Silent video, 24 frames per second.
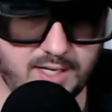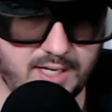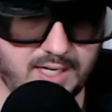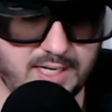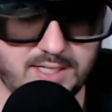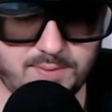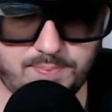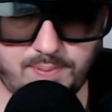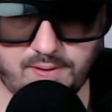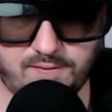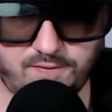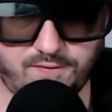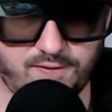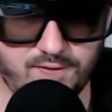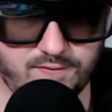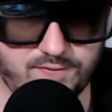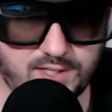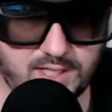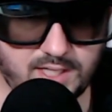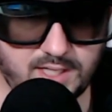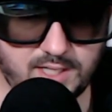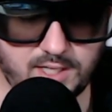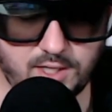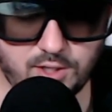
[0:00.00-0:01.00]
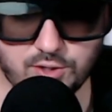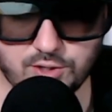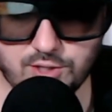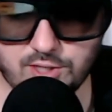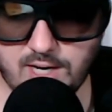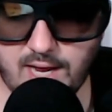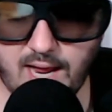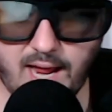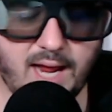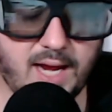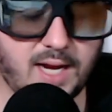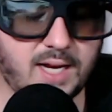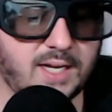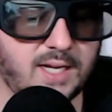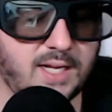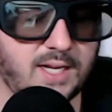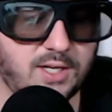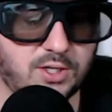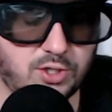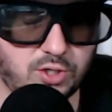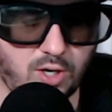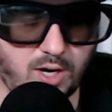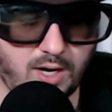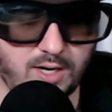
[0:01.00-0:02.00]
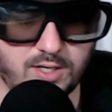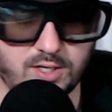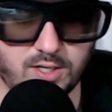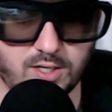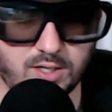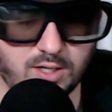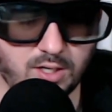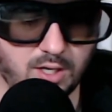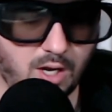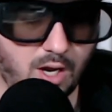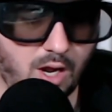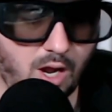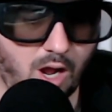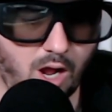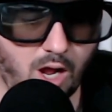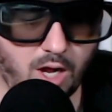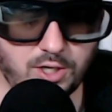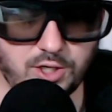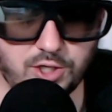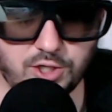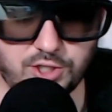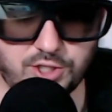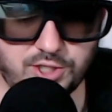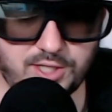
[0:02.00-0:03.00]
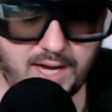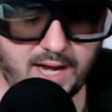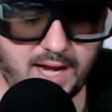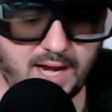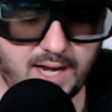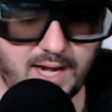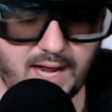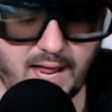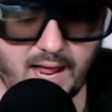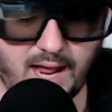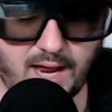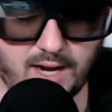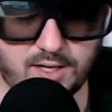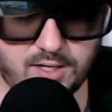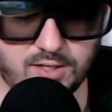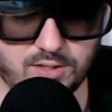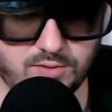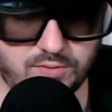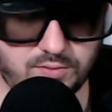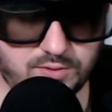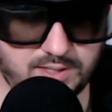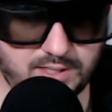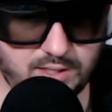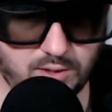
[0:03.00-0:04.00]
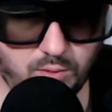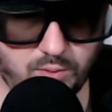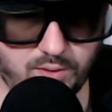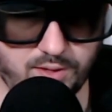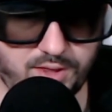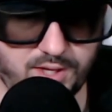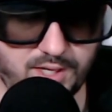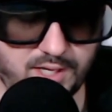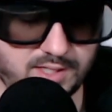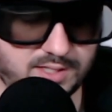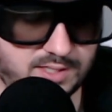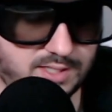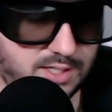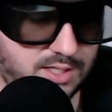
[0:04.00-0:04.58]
He spent 15 years in agony trying to understand how to deal with this.